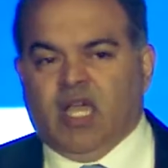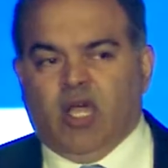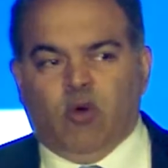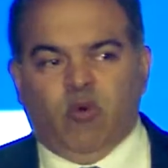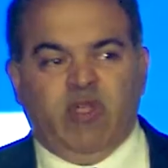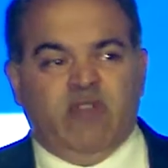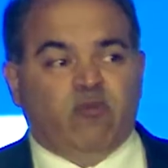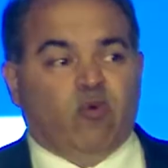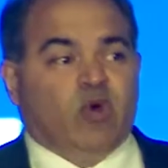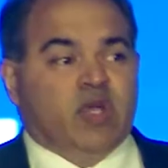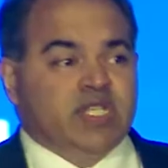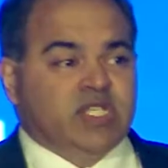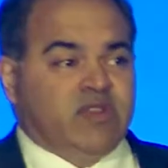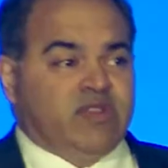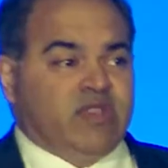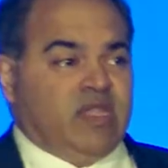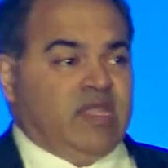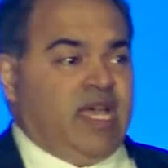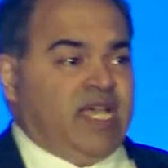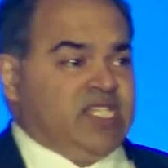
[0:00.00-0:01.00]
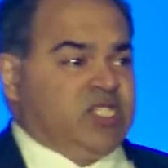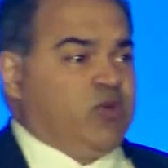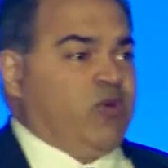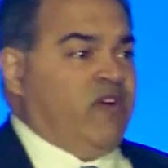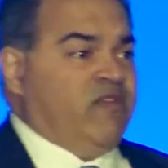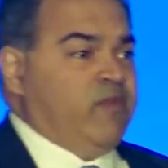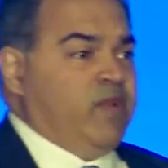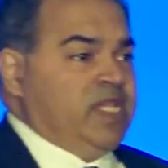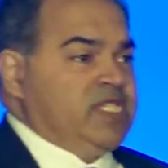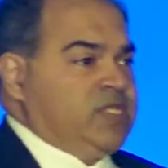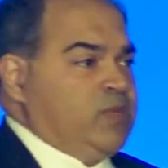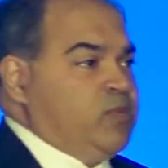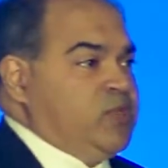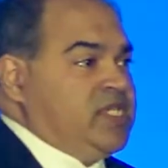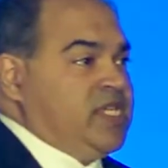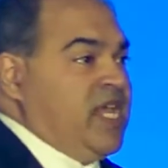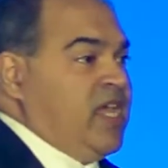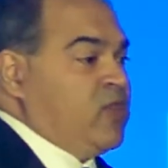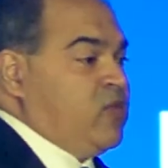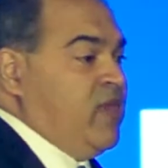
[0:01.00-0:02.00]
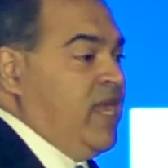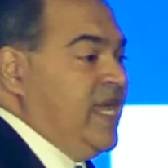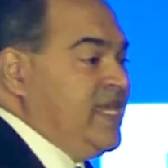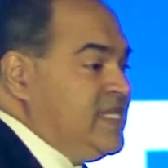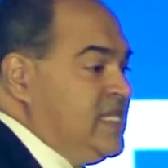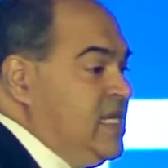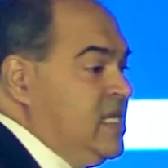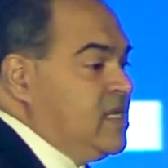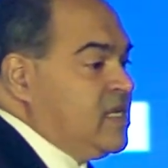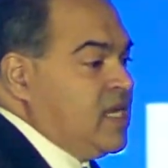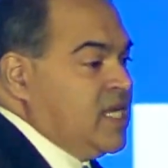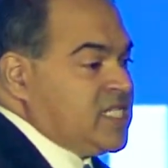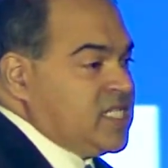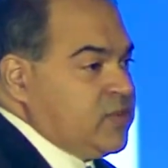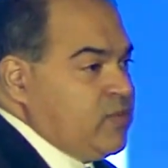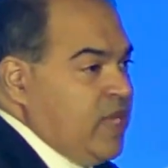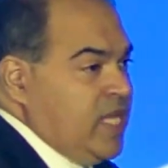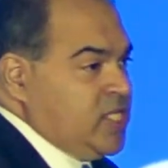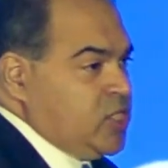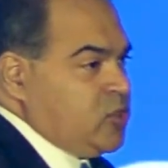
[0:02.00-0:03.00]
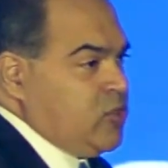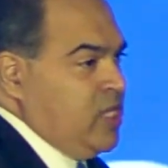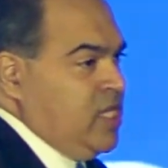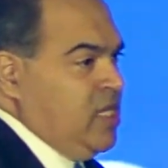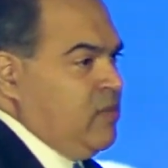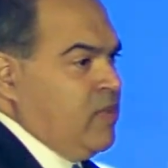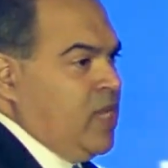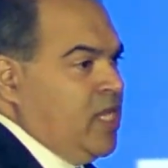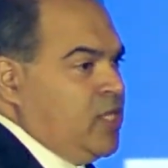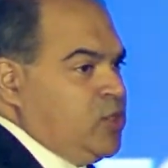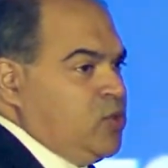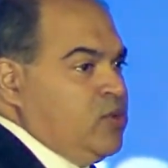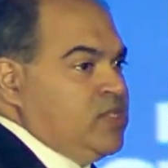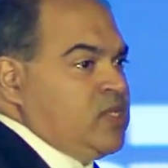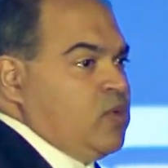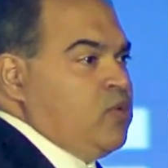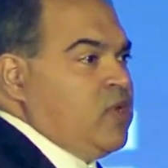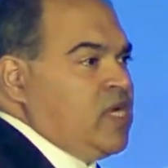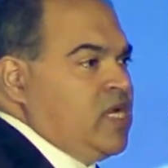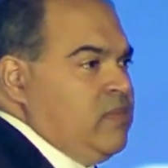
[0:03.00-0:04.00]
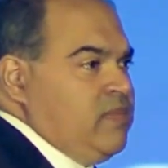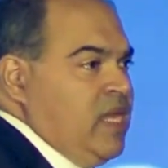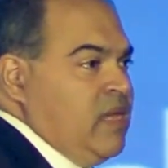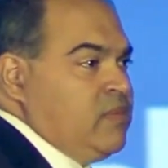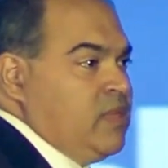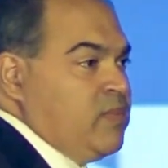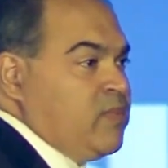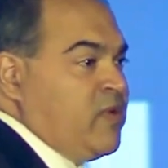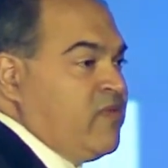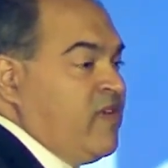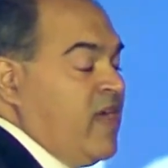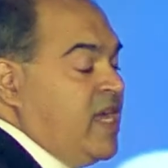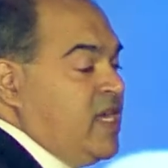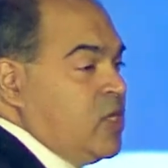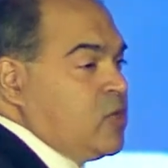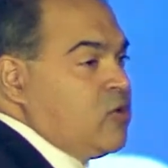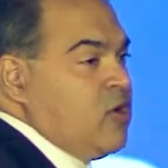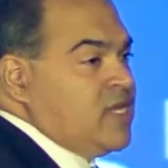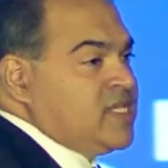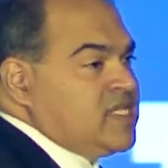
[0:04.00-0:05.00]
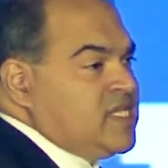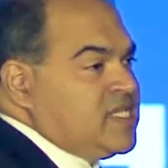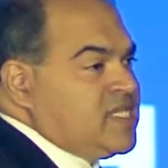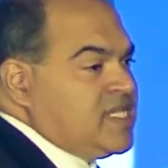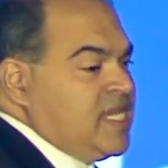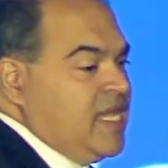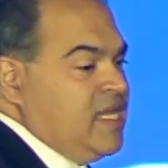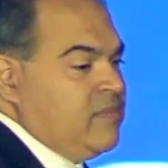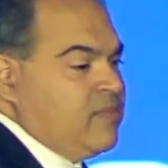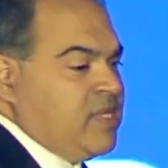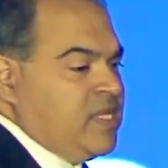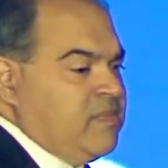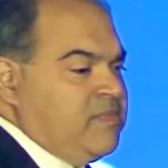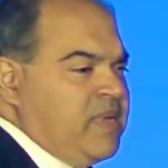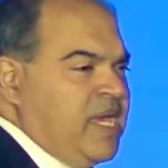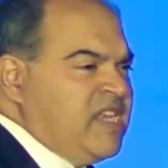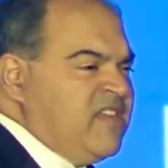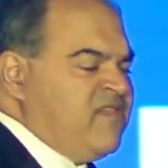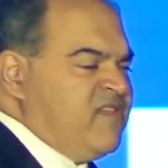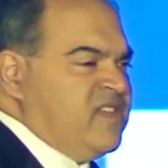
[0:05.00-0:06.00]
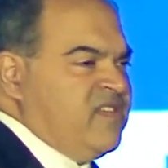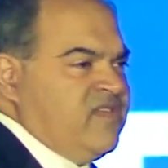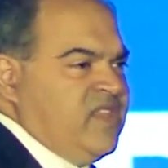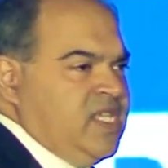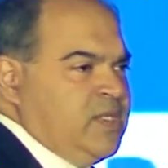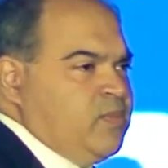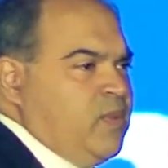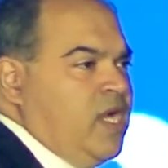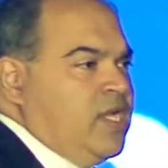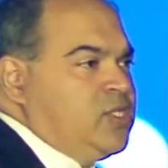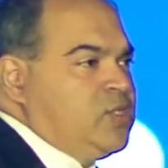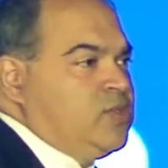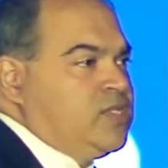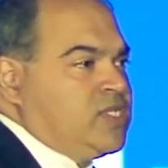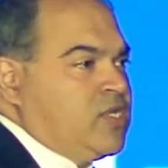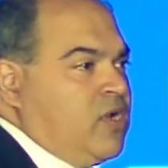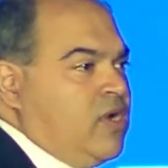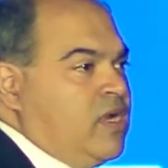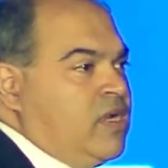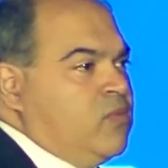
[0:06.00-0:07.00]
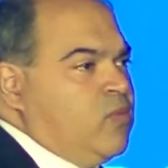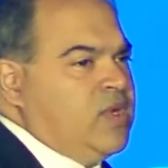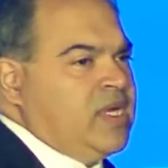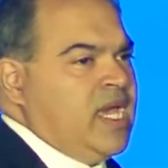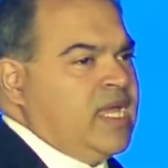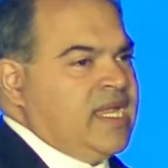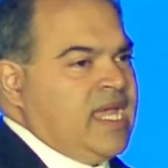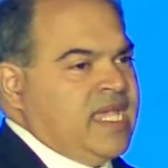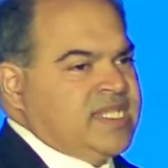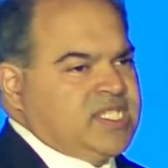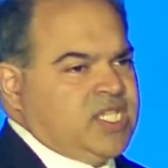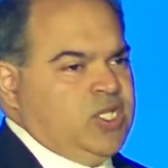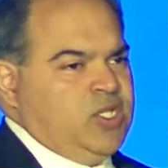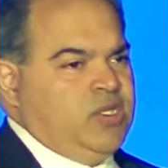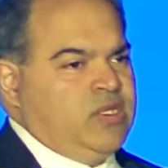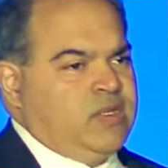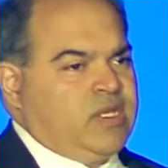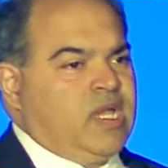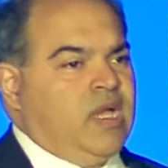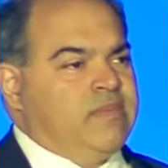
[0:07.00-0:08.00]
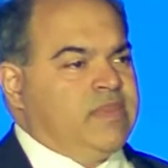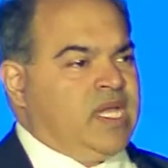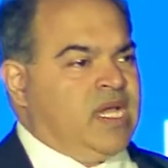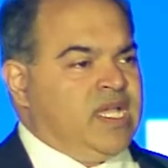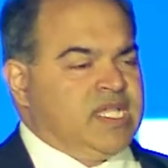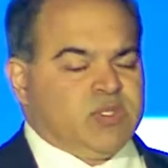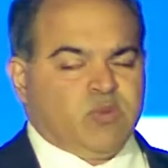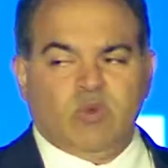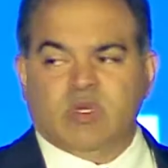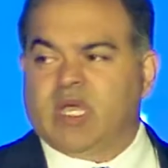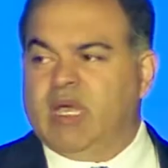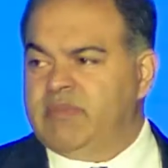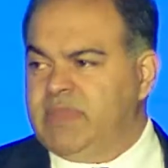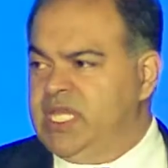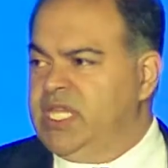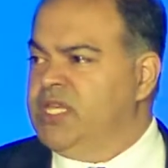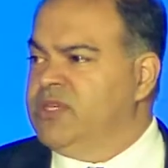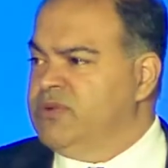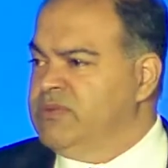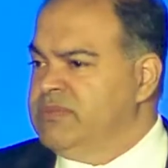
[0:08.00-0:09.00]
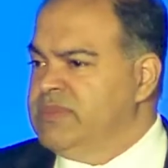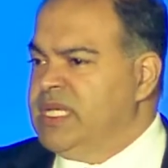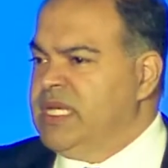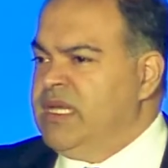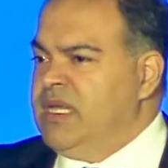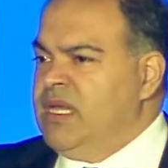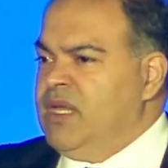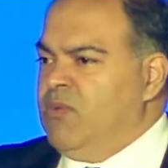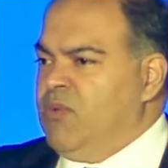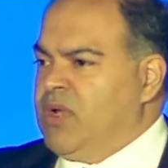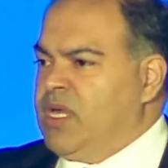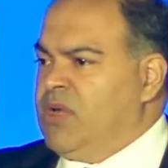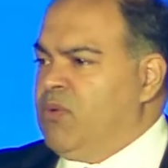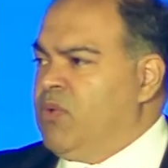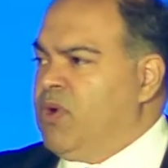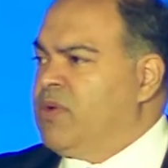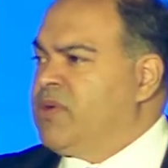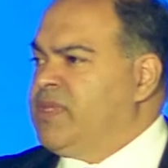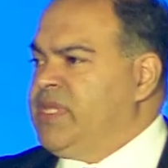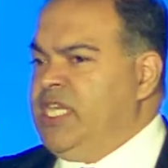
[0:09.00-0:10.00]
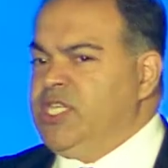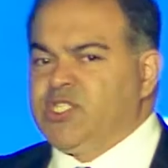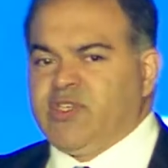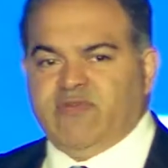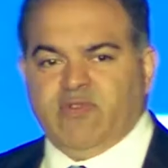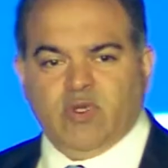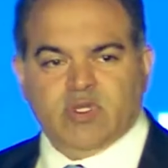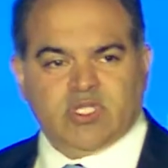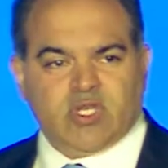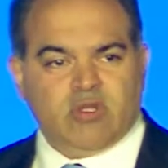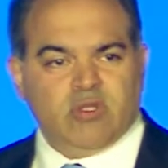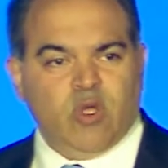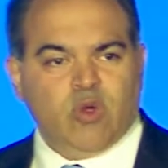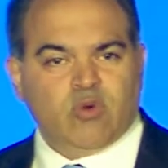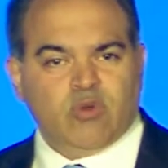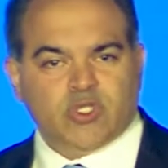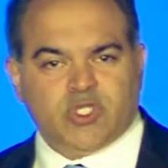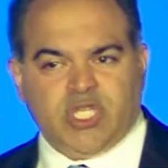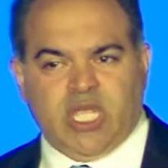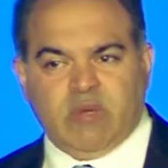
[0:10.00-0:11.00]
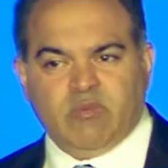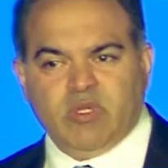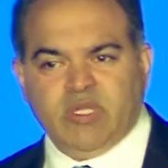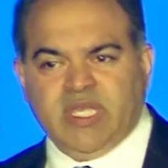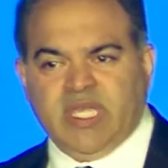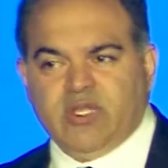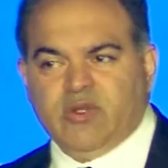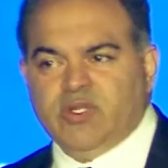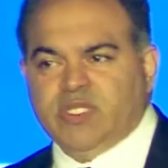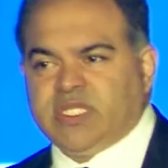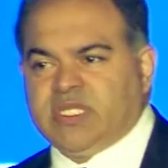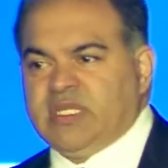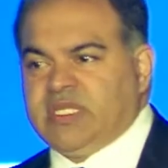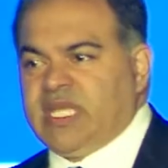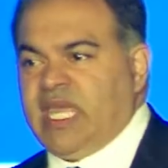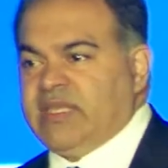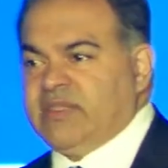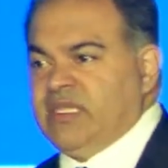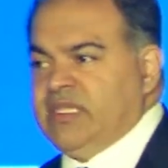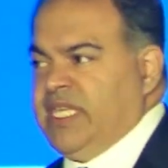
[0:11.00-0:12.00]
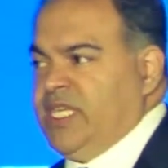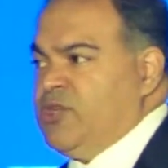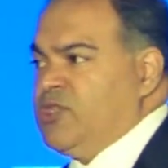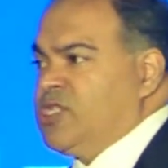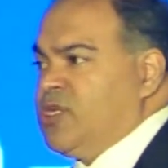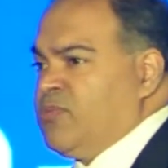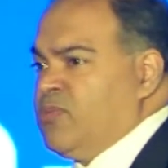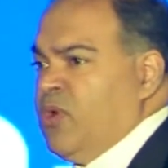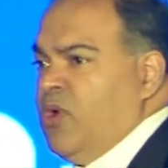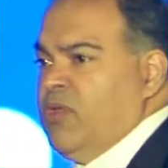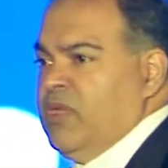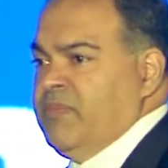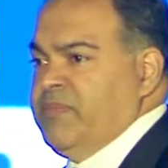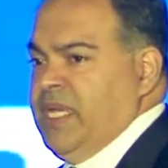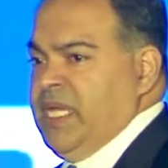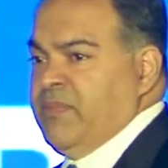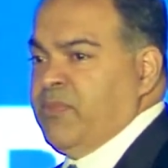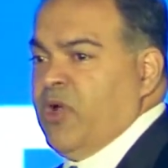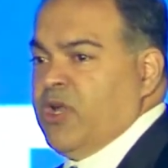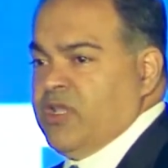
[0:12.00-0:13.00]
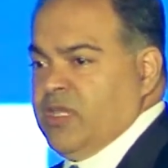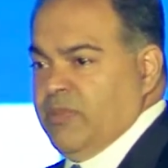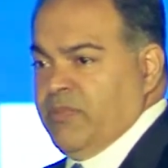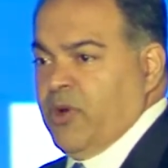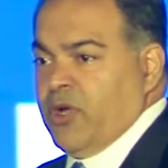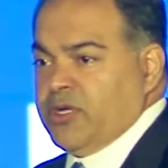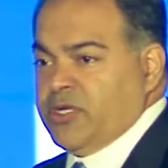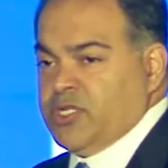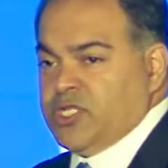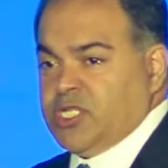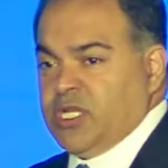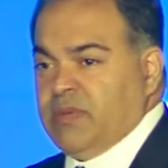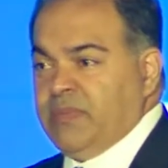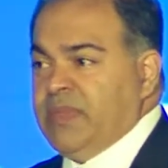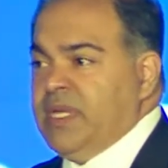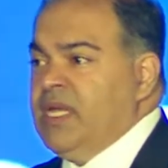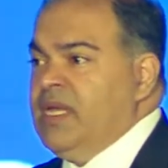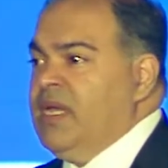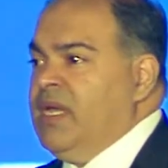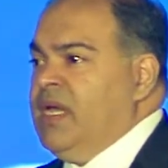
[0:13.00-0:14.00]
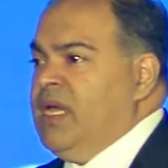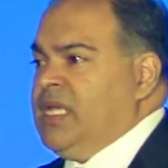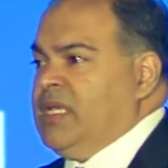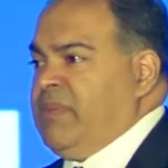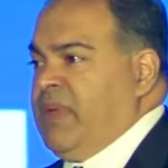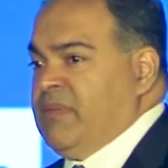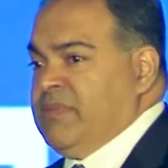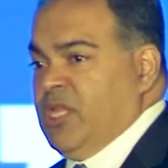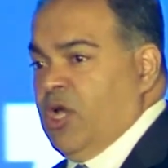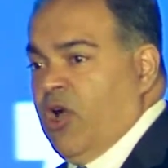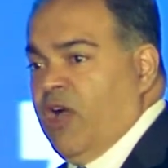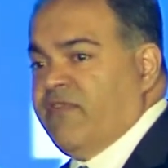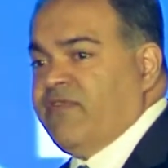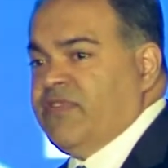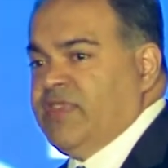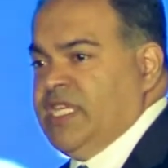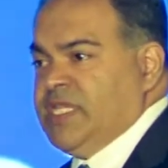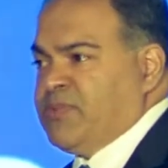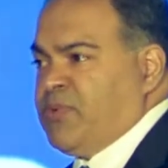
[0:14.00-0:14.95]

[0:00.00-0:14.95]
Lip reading: We've worked in the last 12 months to put together 18 customized training modules that we're going to be able to provide across the state. But the benefit of these modules are, we're not asking you to come to us, we'll come to you. We're going to work with each of you as our local chamber leaders to take the leadership role in being part of the partnership, to be able to offer these